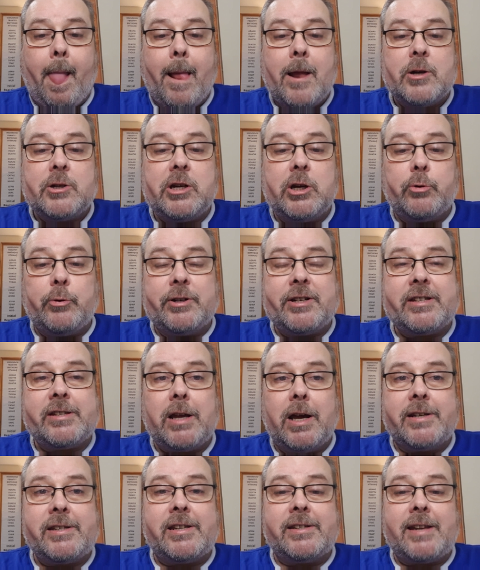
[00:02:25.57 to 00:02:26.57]
She
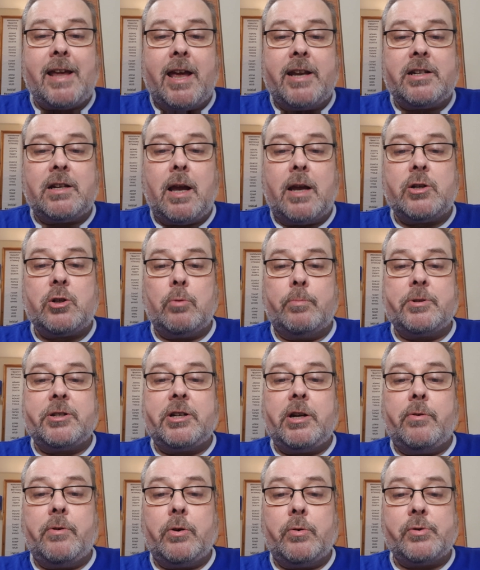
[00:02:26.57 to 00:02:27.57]
criticises educational
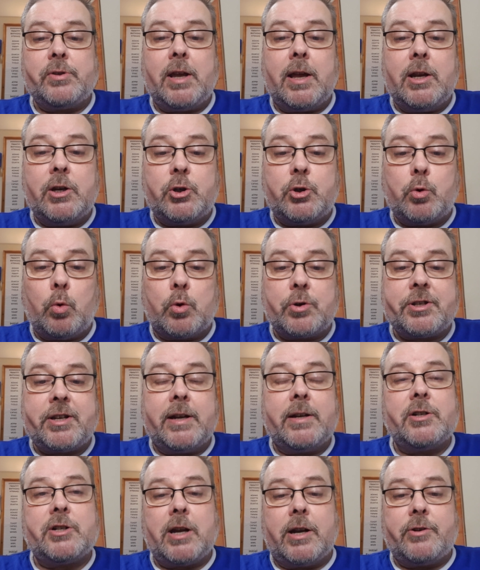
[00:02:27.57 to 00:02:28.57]
materials
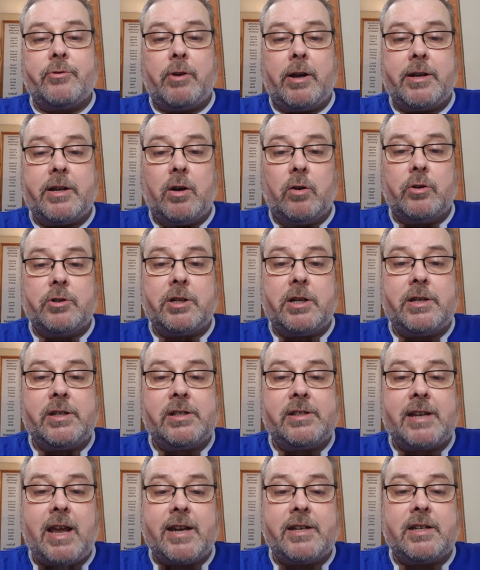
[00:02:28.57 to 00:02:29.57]
endorsing gender ideology,
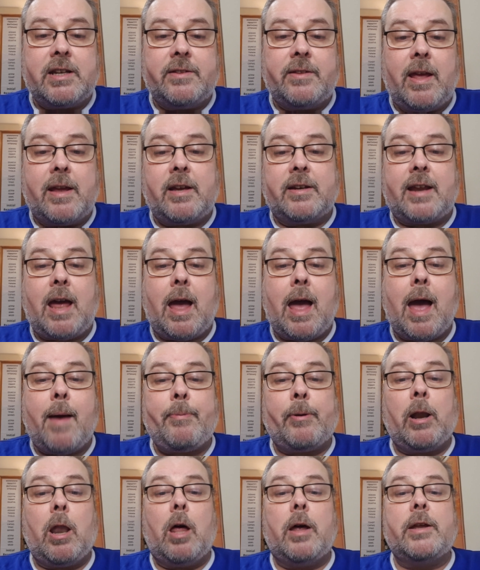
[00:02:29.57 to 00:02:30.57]
stating they could
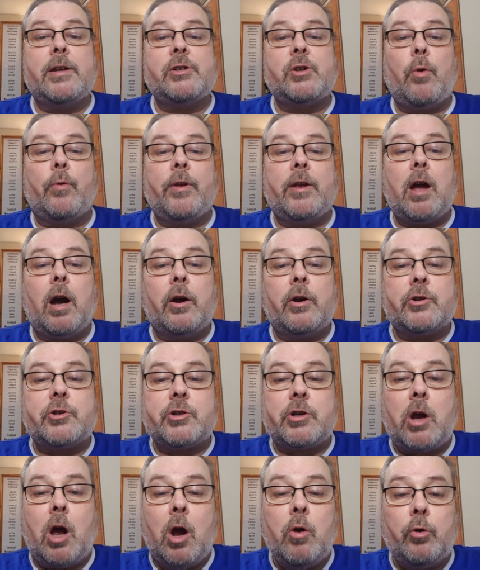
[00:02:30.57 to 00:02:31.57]
capitalise on the
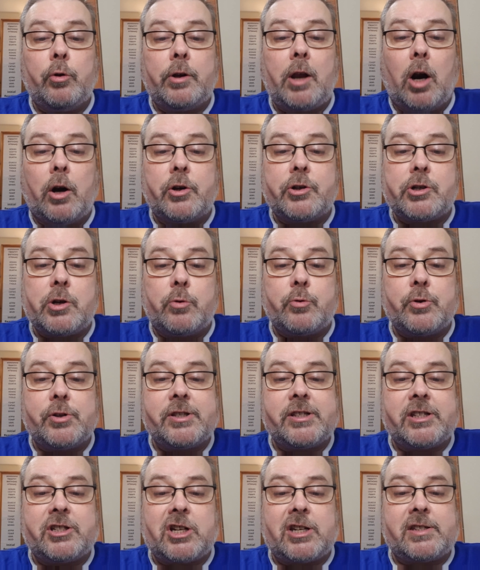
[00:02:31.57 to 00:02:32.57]
younger
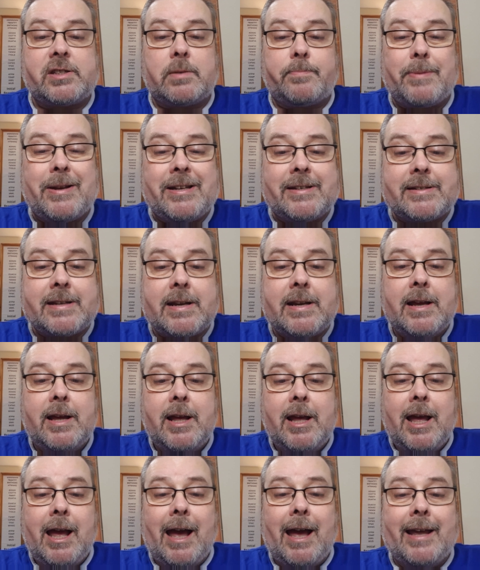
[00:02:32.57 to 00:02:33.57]
children's suggestibility
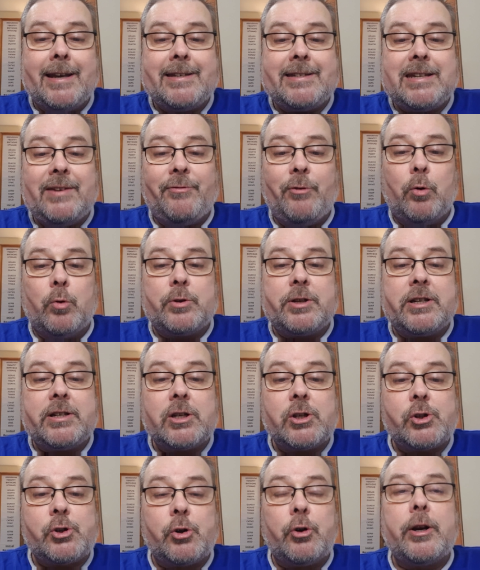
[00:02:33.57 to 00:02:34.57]
and difficulty
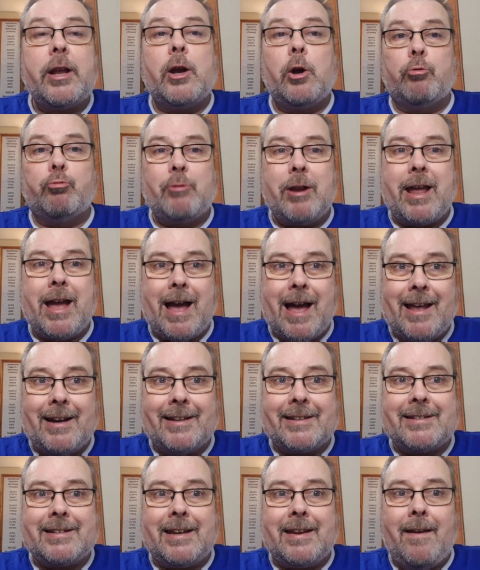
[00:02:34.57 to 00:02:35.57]
discerning
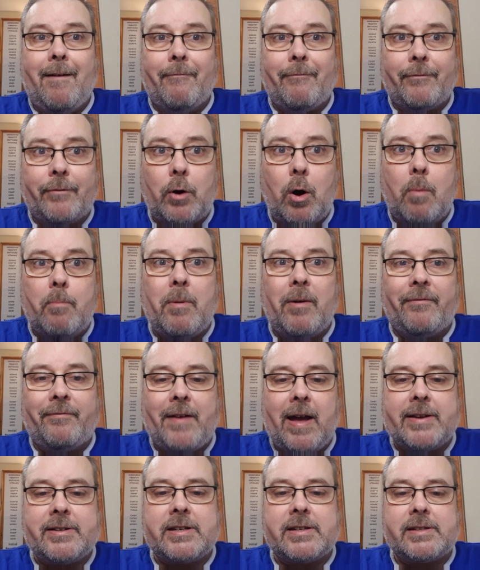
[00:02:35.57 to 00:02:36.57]
reality from
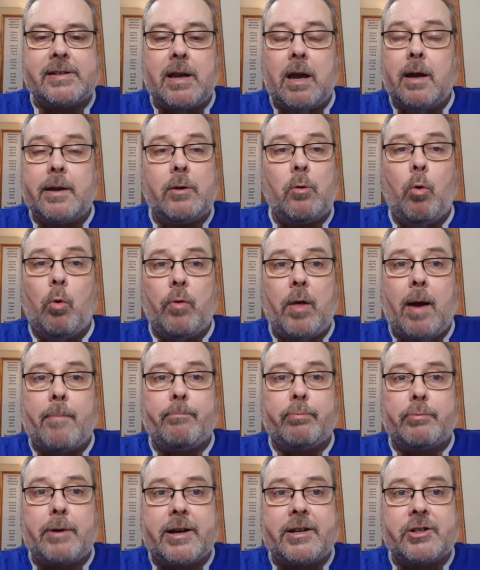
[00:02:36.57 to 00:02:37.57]
fantasy. I call
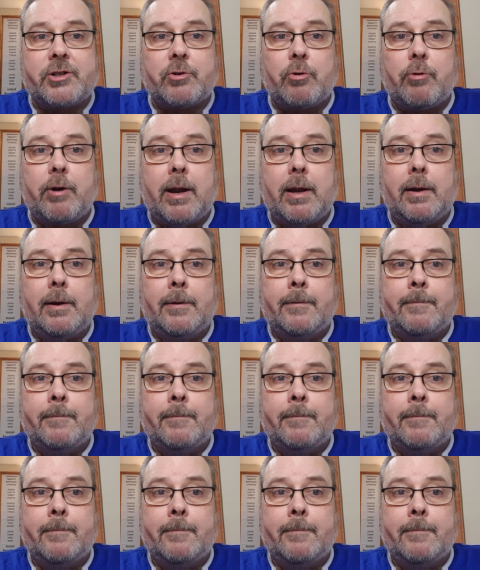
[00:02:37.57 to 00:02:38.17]
that predatory,